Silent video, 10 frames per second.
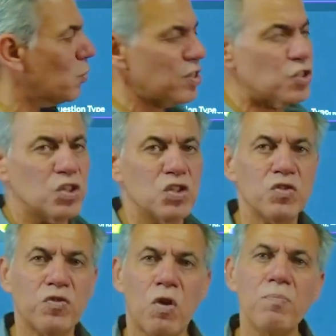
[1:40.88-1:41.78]
questions
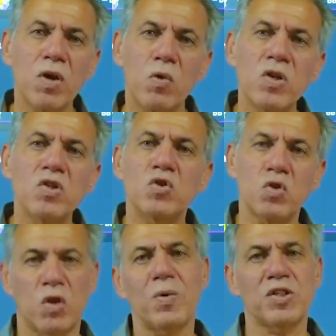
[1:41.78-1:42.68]
from the quiz to
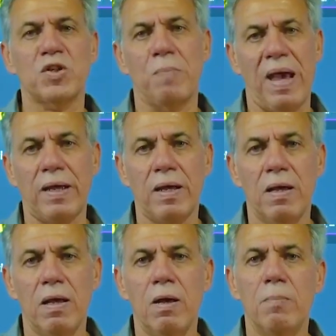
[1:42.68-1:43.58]
the question bank,
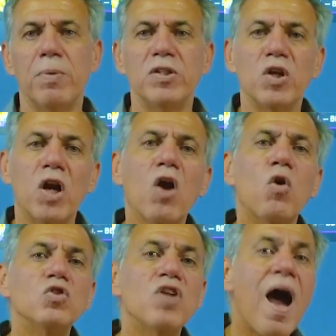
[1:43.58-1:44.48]
but you can
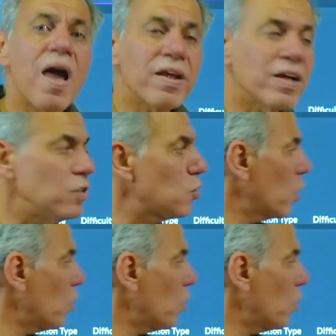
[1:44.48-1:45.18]
go directly to the